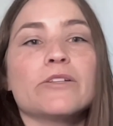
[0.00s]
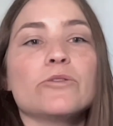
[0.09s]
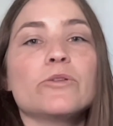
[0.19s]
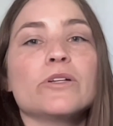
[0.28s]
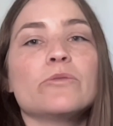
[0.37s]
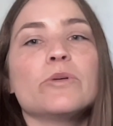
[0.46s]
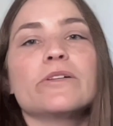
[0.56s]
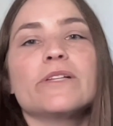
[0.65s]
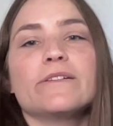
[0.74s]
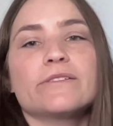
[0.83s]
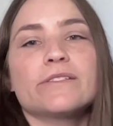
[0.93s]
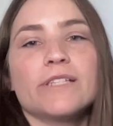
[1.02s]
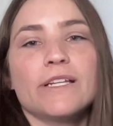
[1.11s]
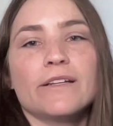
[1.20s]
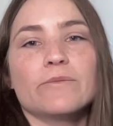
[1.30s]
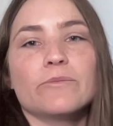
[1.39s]
you can quickly
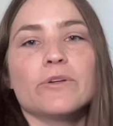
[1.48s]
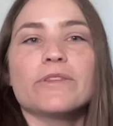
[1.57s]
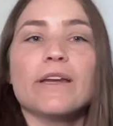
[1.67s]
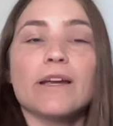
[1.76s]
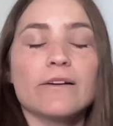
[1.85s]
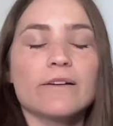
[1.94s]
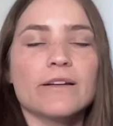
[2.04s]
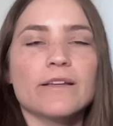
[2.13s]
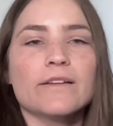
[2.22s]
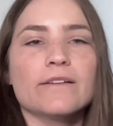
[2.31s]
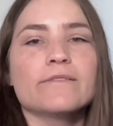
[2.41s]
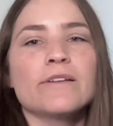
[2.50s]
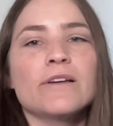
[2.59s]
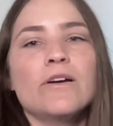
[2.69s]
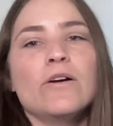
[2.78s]
understand what the error is,